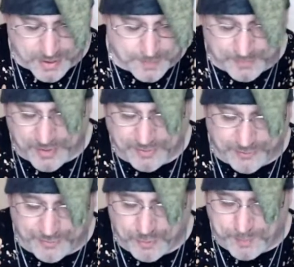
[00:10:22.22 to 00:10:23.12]
So that's
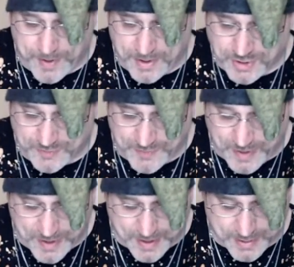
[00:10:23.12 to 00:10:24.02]
a few pages
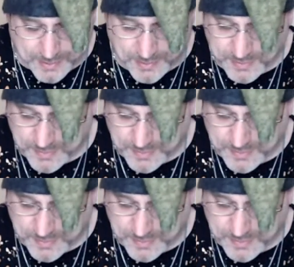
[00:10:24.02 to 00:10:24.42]
ahead.